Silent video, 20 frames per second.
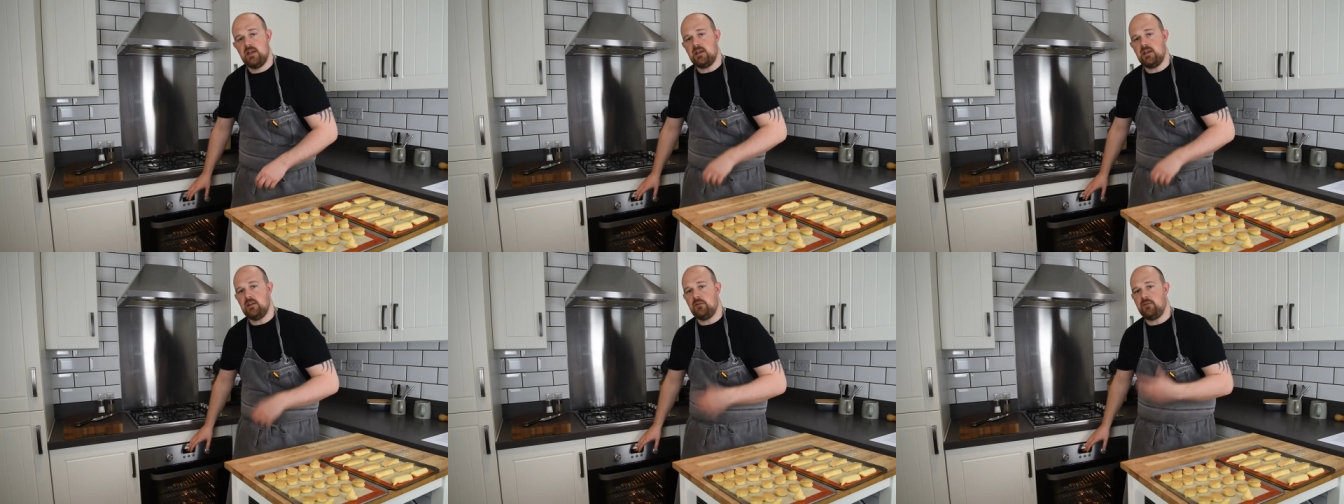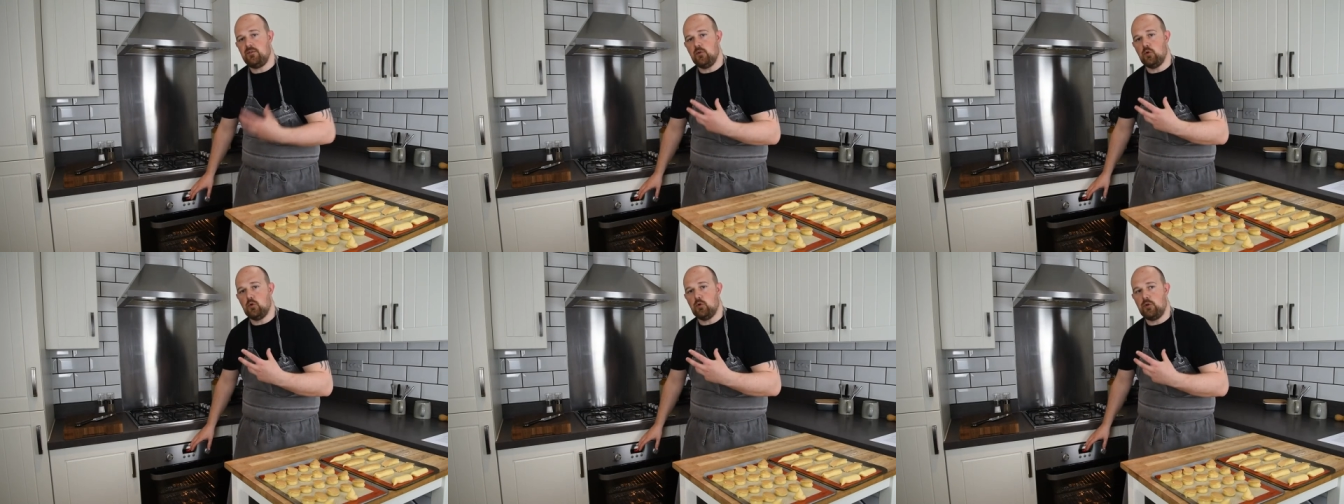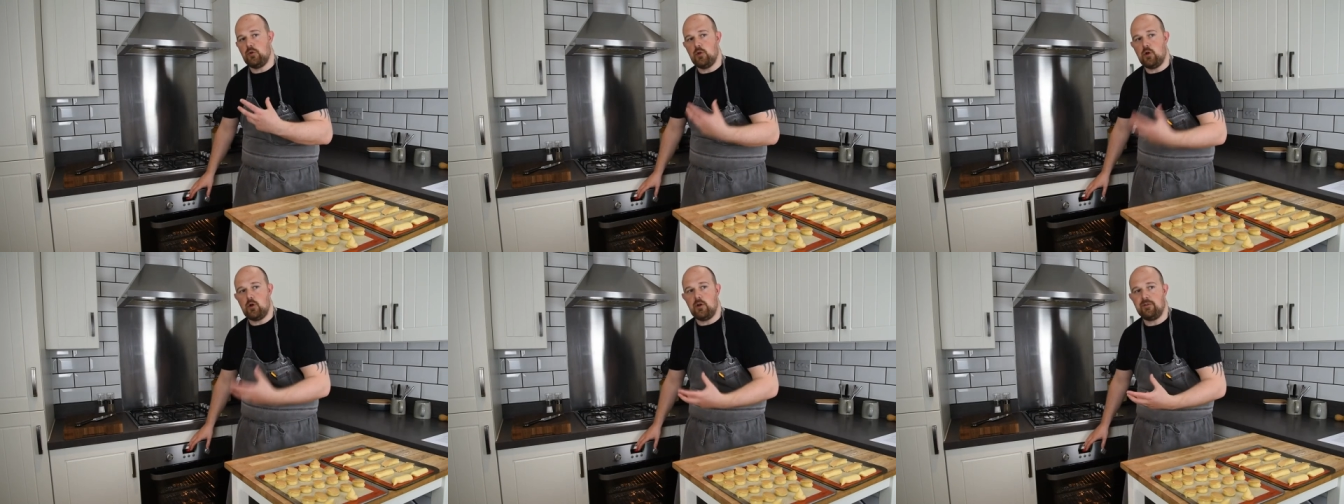If you're
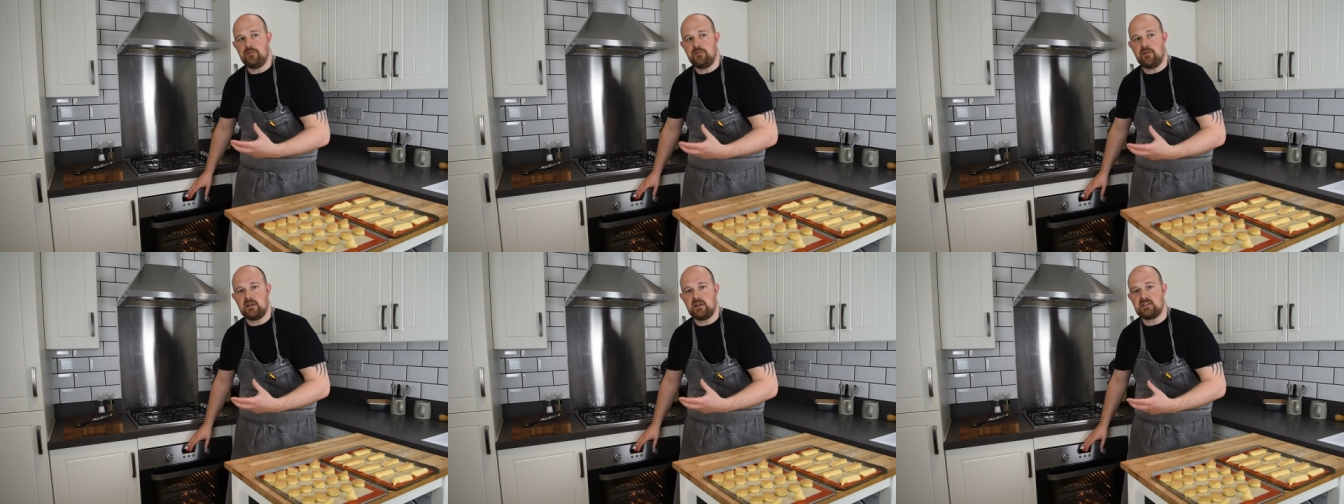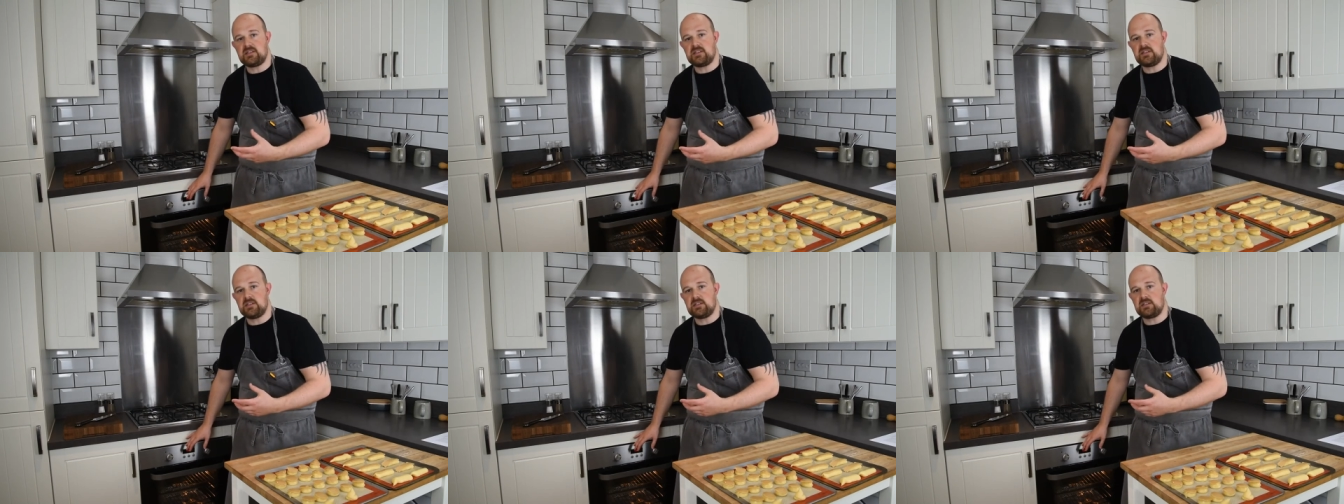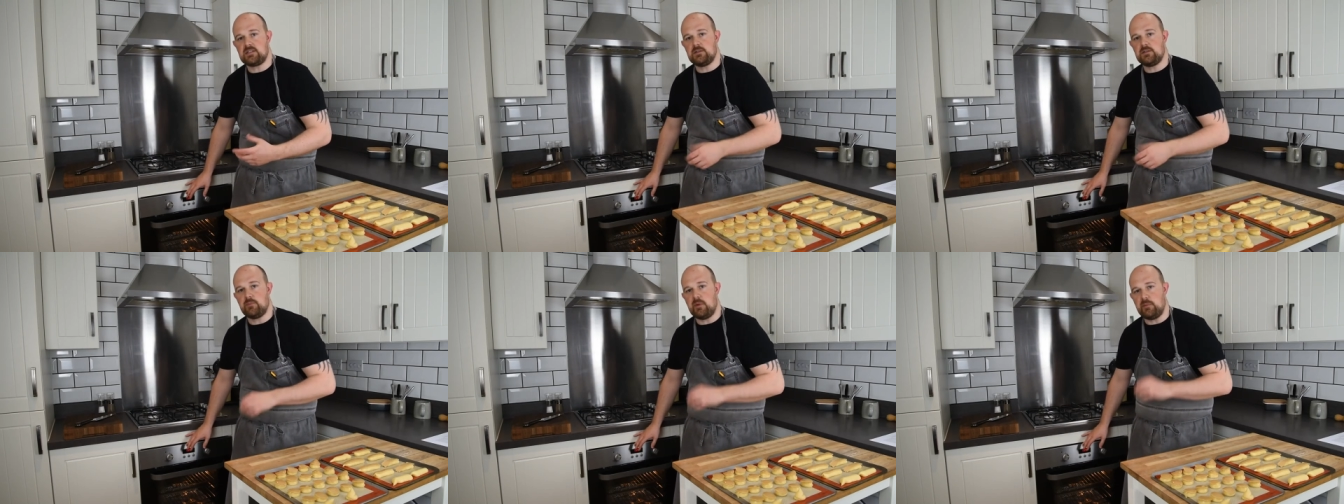not on a fan
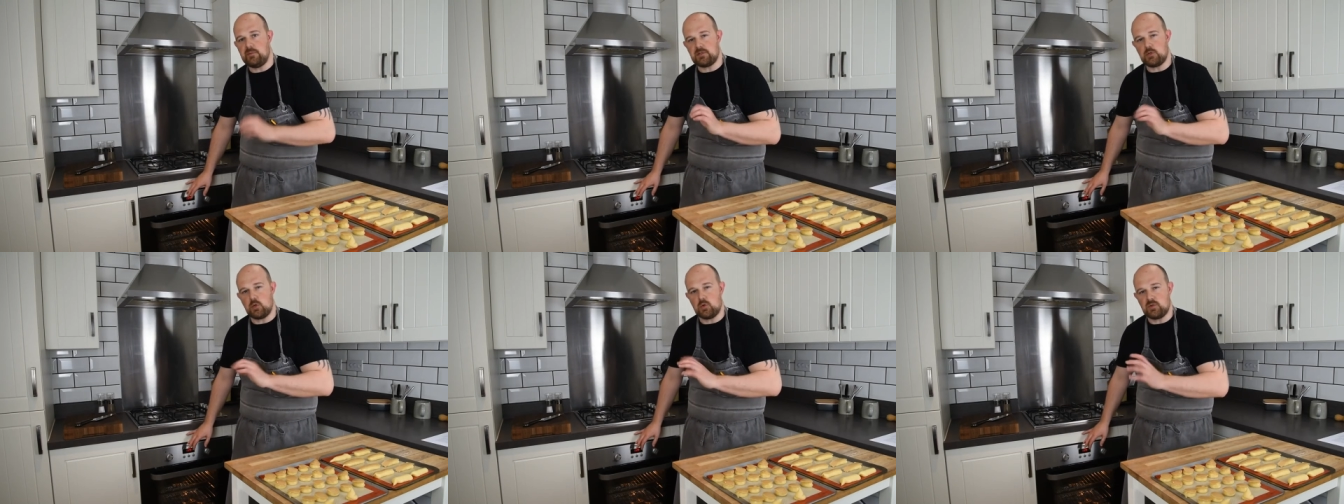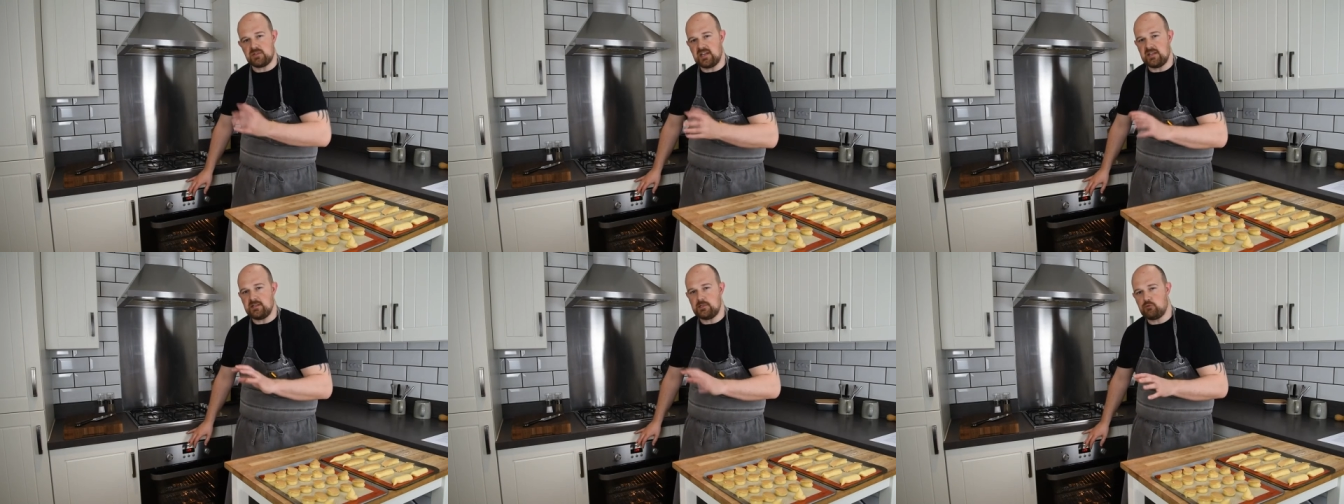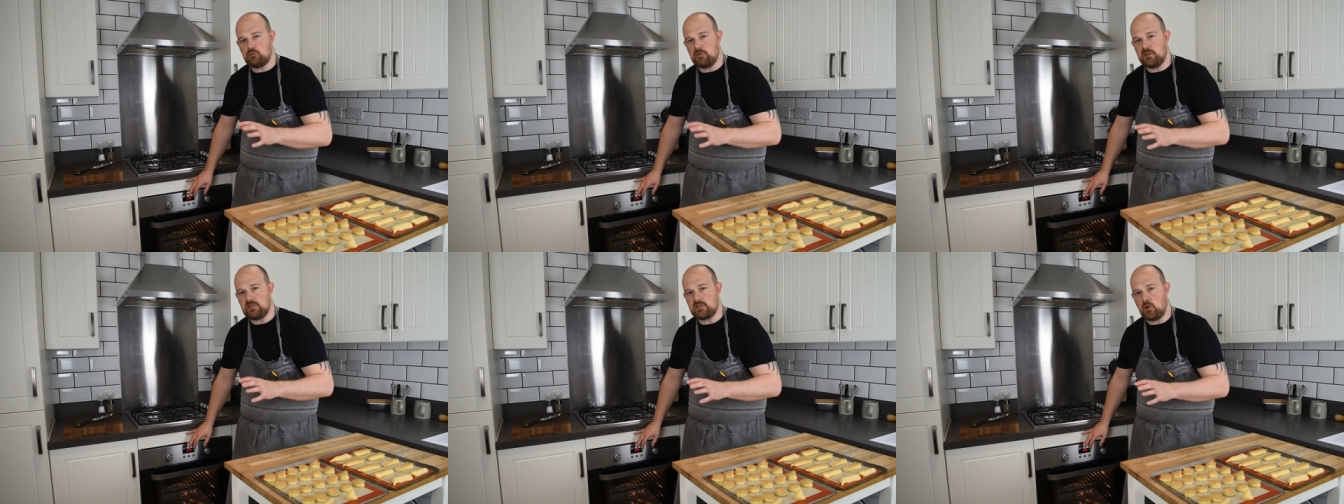assisted, maybe it 10
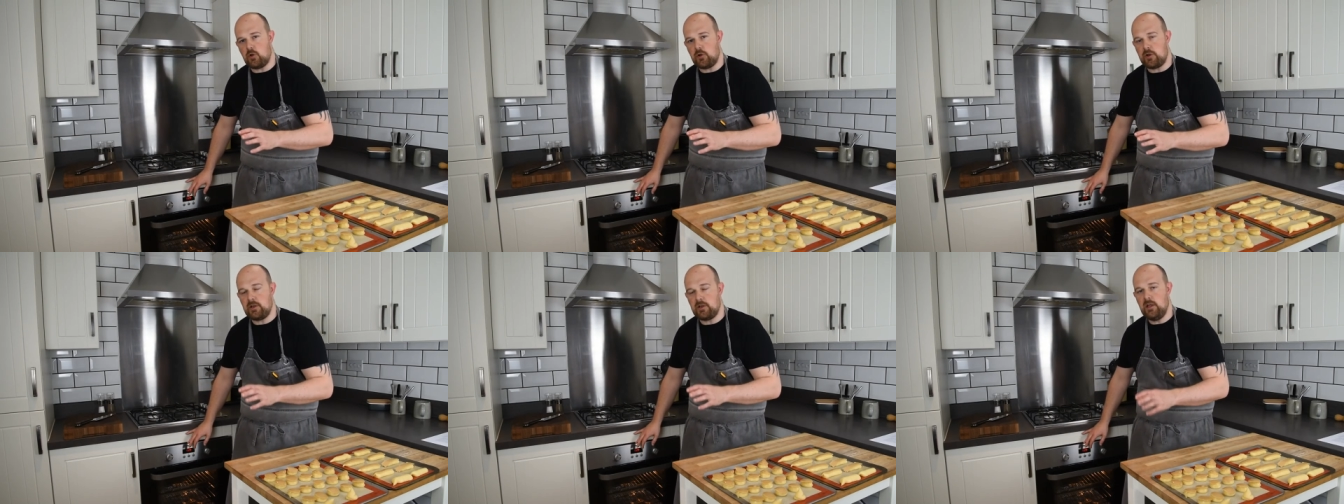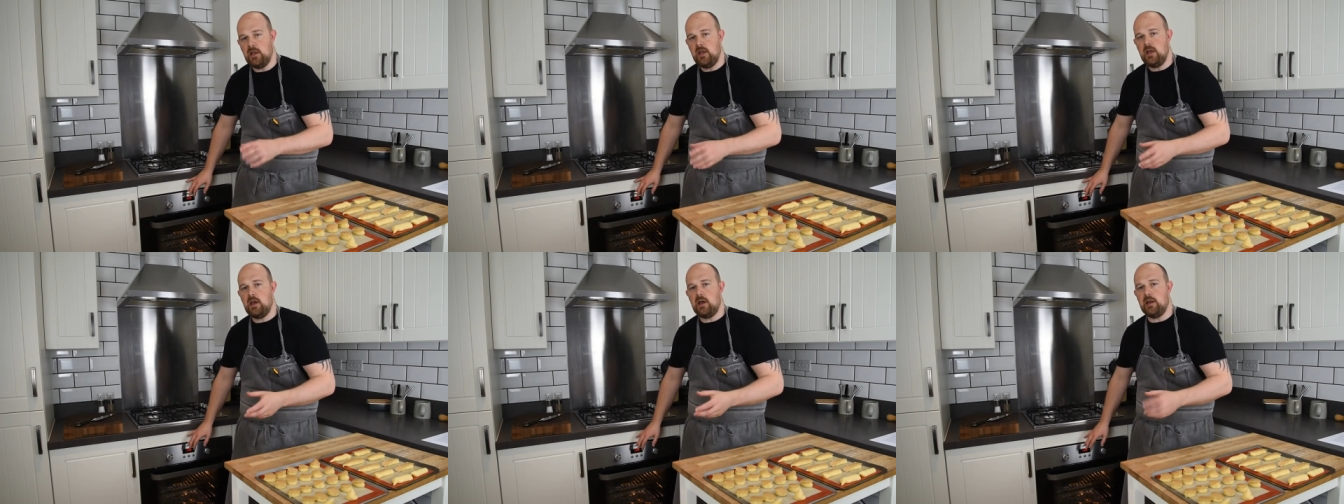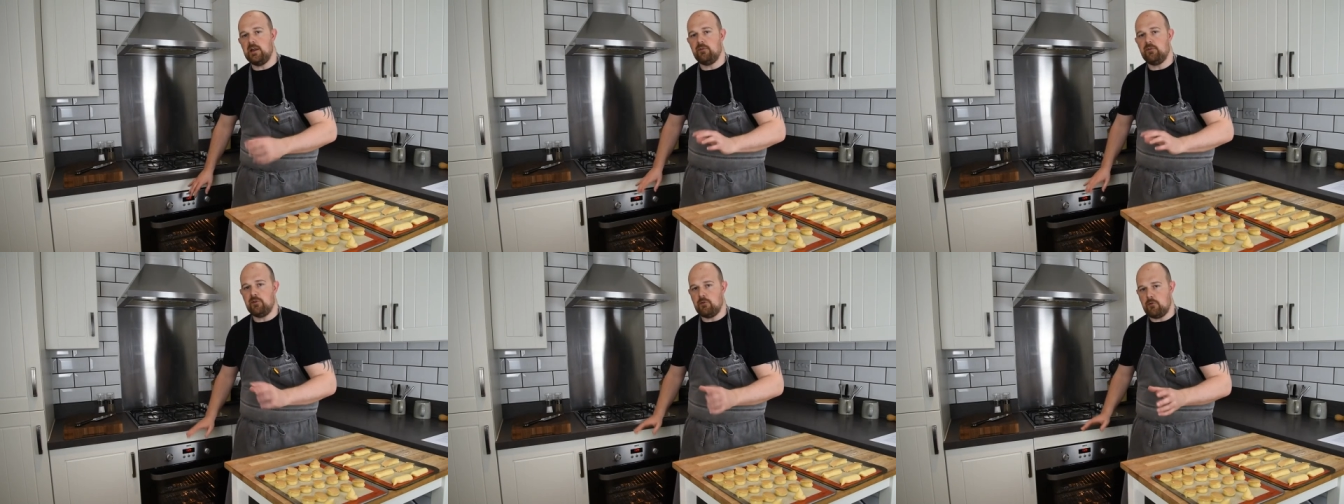degrees hotter and
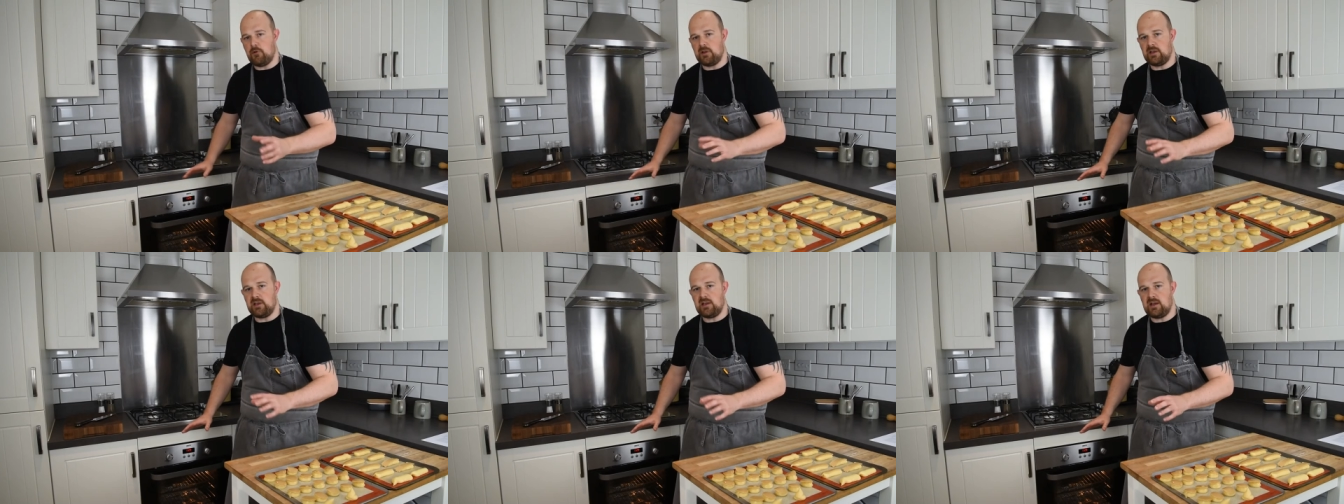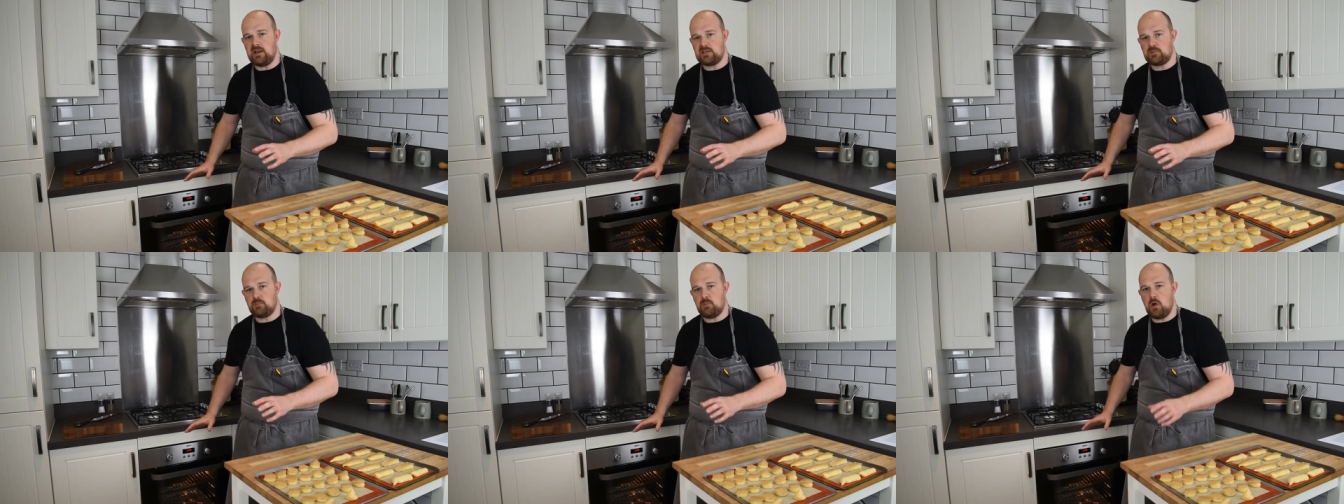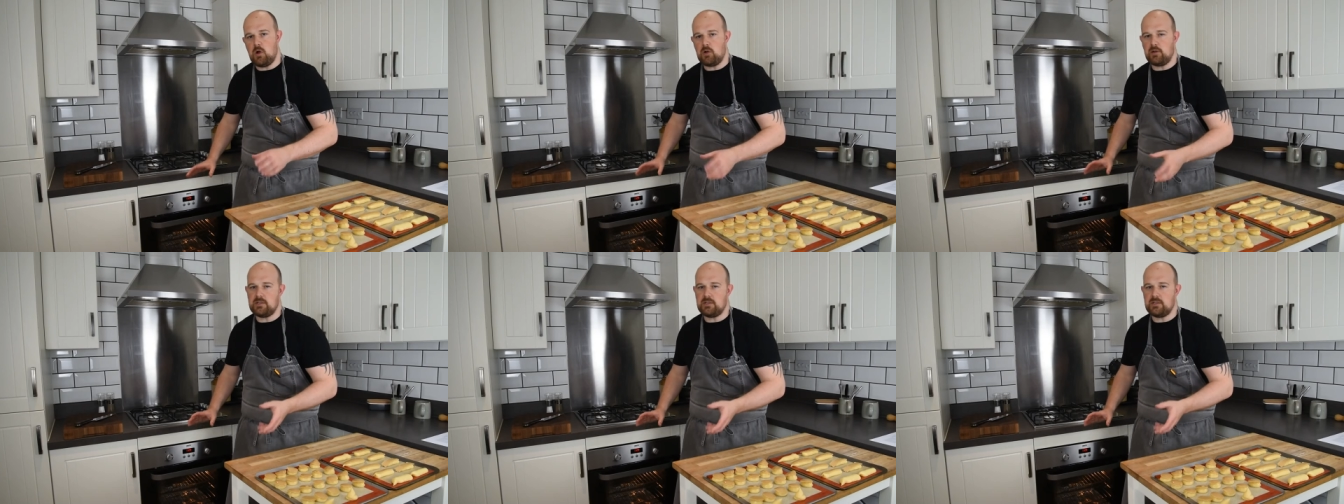if you're on a gas mark,